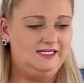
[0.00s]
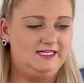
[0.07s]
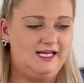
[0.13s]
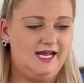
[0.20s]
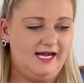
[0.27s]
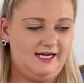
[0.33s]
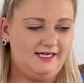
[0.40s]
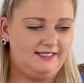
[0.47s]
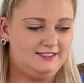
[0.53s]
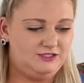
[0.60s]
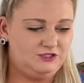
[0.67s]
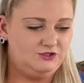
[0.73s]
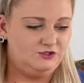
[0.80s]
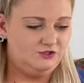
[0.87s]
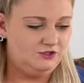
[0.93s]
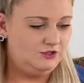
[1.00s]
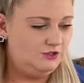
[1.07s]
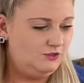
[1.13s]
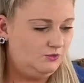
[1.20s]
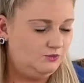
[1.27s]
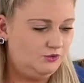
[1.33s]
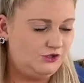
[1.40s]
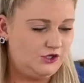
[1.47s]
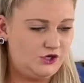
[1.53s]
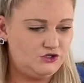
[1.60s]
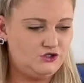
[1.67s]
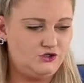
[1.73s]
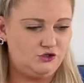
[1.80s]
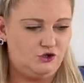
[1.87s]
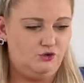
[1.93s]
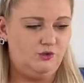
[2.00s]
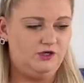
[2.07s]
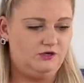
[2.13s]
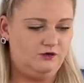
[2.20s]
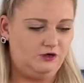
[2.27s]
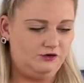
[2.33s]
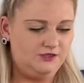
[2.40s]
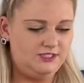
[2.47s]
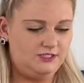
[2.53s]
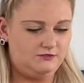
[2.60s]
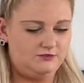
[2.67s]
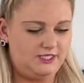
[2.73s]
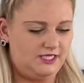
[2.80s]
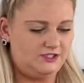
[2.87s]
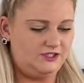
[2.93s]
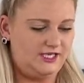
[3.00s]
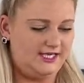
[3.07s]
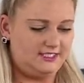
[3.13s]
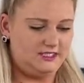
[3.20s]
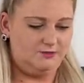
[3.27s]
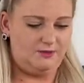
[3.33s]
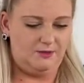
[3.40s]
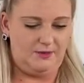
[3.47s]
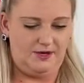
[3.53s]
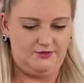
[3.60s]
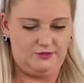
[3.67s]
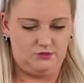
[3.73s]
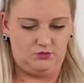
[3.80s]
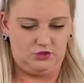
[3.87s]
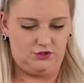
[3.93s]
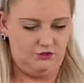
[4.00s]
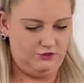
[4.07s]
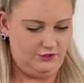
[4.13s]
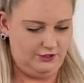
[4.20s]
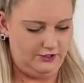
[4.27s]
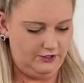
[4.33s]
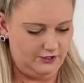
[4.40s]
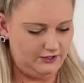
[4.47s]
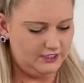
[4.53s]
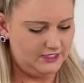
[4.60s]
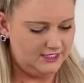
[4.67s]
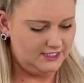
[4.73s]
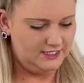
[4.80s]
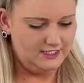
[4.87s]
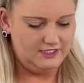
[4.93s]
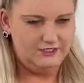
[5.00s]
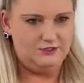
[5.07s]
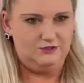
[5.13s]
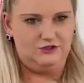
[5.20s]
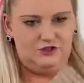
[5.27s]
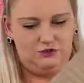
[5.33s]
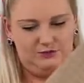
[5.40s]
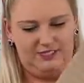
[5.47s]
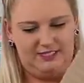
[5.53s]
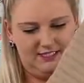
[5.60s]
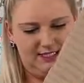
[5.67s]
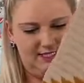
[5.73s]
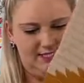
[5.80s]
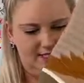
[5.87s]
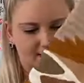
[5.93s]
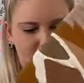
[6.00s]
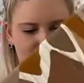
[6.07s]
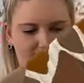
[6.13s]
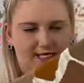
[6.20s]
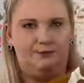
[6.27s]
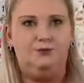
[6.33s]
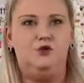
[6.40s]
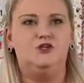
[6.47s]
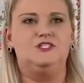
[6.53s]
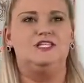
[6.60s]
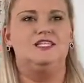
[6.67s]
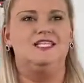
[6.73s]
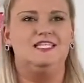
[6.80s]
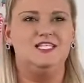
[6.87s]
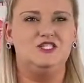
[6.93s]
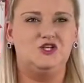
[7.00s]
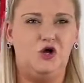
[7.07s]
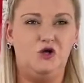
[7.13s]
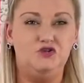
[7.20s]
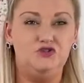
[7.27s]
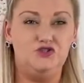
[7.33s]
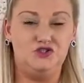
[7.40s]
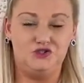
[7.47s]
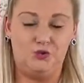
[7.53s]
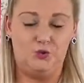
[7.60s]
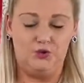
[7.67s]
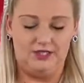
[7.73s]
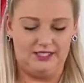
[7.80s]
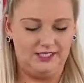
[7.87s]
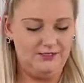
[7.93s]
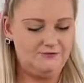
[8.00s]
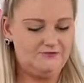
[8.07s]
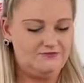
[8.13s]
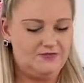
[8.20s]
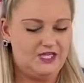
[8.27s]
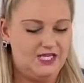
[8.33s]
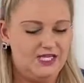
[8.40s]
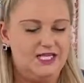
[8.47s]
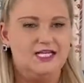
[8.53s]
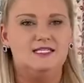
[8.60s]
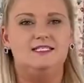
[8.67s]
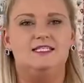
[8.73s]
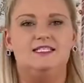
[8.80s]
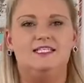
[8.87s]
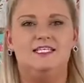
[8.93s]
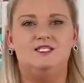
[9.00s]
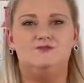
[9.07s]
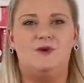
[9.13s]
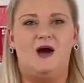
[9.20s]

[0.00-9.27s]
Next, we're going to show the quilt. Chrissy was actually asking me about this one earlier, so she'll be excited to see it in person. This is called Shorty. This is